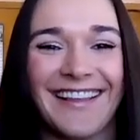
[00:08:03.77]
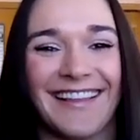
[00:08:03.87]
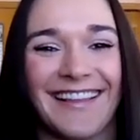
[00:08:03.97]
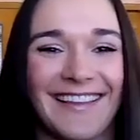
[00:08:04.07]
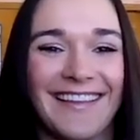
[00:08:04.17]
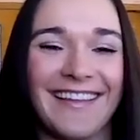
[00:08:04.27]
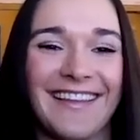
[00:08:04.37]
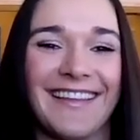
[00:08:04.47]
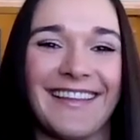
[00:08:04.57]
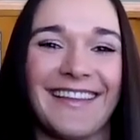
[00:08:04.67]

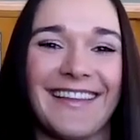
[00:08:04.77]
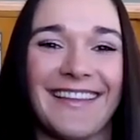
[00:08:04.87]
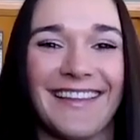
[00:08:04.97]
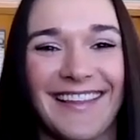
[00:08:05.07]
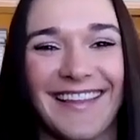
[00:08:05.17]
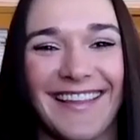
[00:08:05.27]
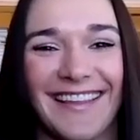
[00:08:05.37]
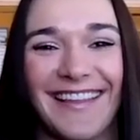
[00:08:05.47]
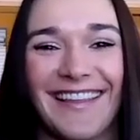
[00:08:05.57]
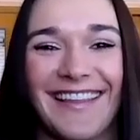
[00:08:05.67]

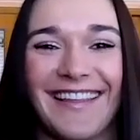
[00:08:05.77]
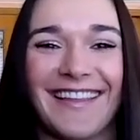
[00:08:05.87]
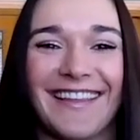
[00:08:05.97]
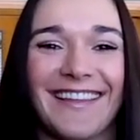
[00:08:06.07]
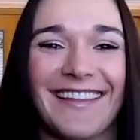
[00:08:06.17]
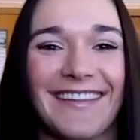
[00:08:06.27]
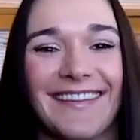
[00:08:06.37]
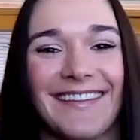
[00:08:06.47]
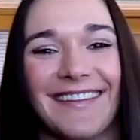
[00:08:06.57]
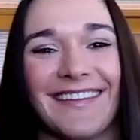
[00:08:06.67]

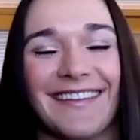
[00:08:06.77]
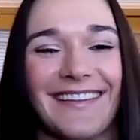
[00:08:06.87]
This person isn't speaking.